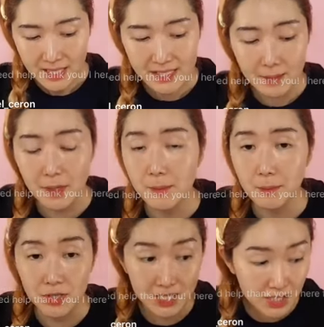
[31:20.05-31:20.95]

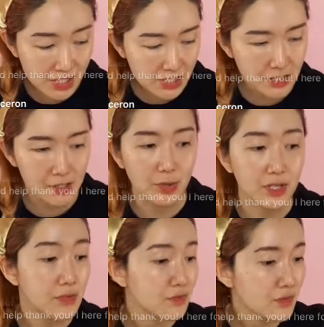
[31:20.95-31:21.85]
sebum production. So
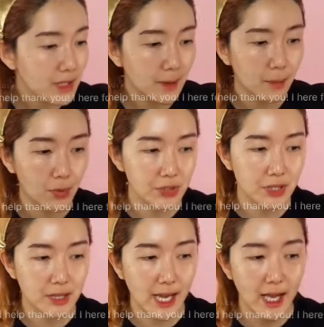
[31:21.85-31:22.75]
it's really
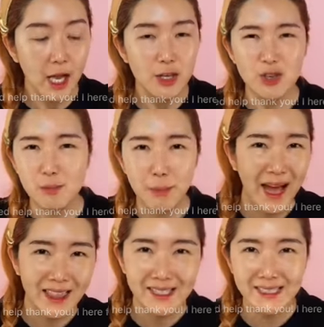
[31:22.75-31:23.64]
important that you
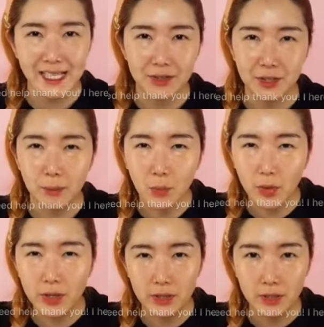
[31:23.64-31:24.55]
balance out the
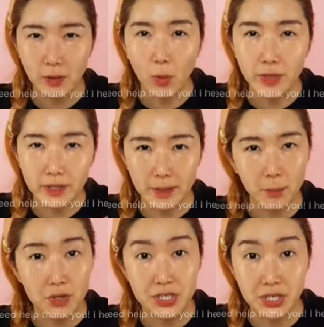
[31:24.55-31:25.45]
oil, oil and
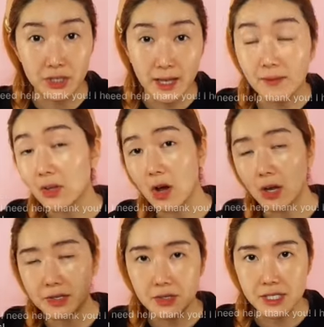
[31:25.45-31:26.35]
moisture level
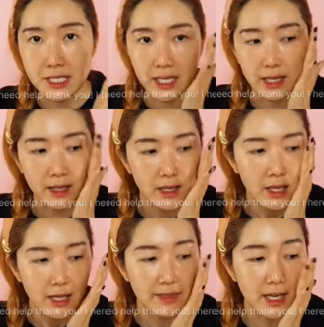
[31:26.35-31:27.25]
on your skin
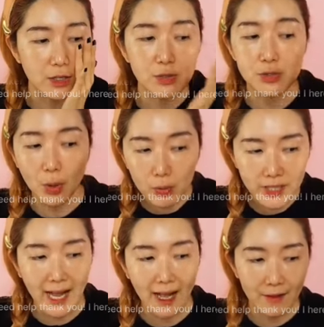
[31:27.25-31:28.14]
and that you don't
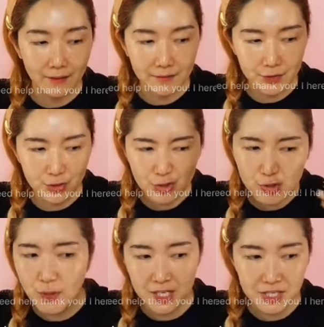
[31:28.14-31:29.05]
have
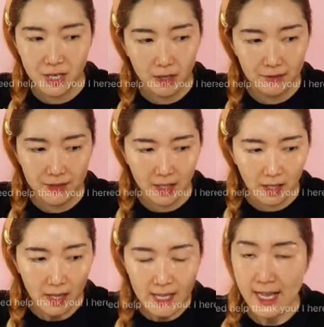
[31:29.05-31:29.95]
too much of
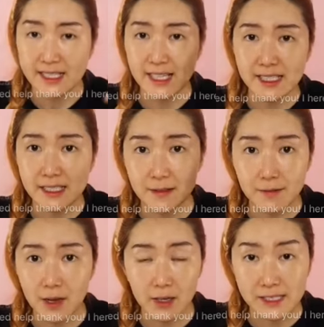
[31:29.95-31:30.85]
the
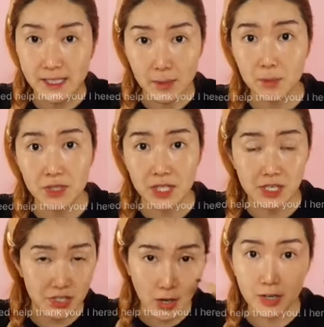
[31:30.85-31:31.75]
excessive uh, sebum
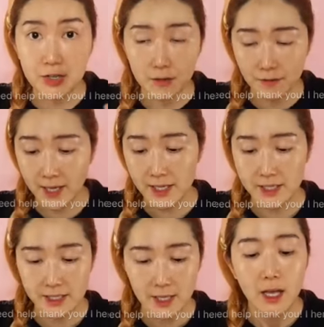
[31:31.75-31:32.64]
production on your
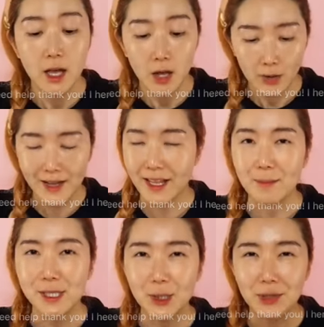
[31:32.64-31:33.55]
face and
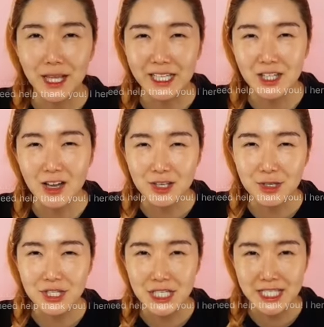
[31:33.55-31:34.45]
I'm so like not
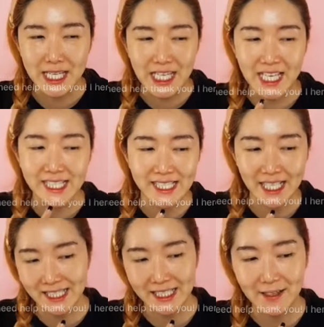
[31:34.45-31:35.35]
used to saying
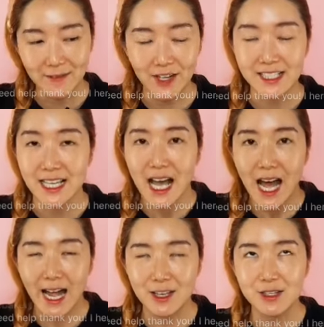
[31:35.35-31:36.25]
excessive because
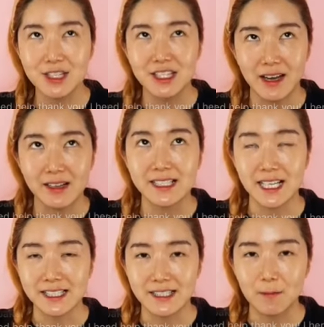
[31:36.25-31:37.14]
I used to say
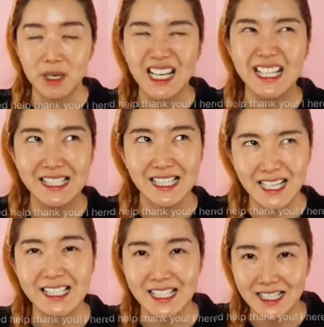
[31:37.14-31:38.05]
obsessive, but it's
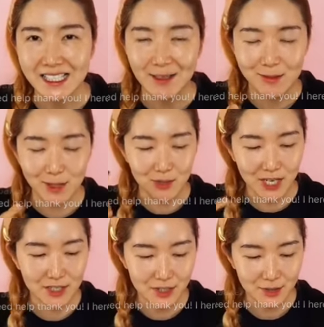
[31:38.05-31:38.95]
excessive, so I'm
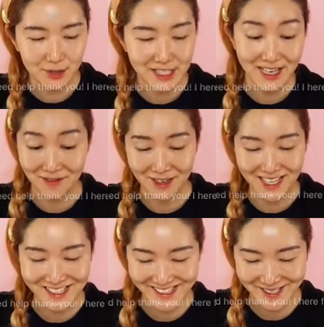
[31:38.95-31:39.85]
trying to say it
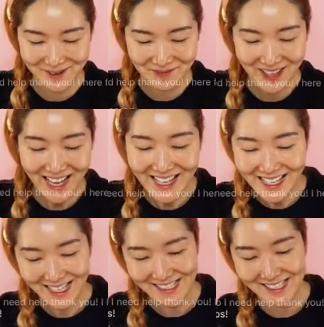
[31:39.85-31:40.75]
right. So
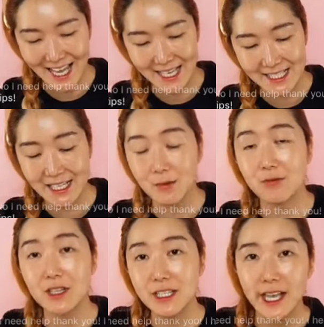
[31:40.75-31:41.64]
yes, and it
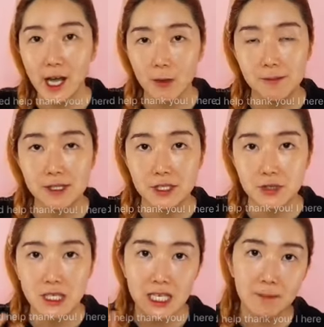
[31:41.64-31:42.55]
really helps to
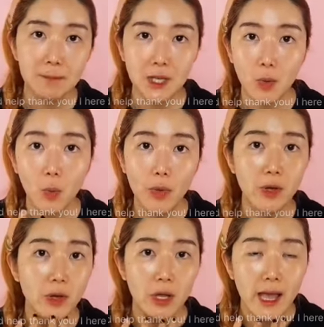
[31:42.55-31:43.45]
keep the
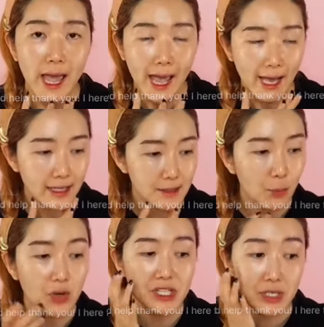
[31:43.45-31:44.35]
oil and
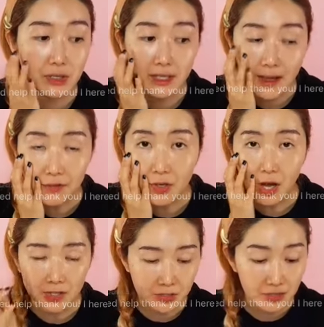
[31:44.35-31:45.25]
moisture level
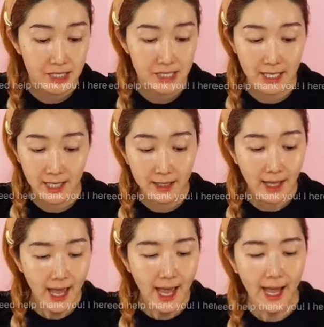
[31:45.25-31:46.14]
on your skin,
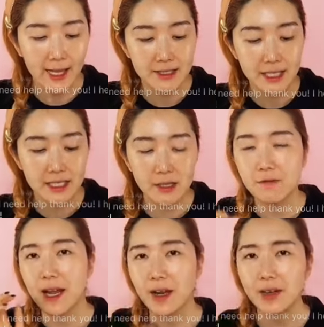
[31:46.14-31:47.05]
and it's a
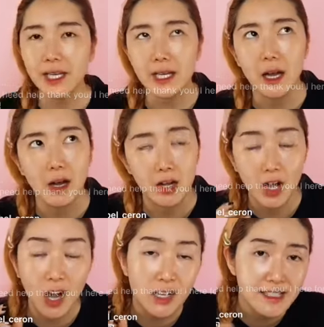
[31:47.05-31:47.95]
very uh,
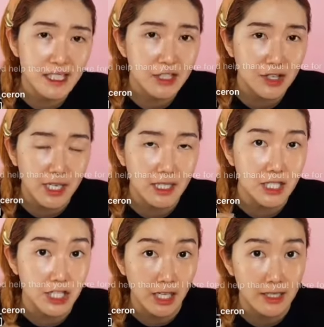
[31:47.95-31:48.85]

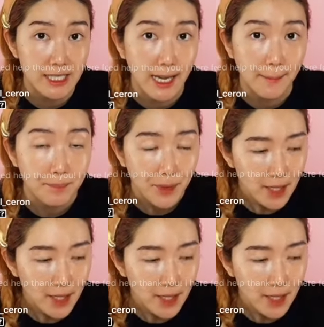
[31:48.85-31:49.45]
concentrated gel type.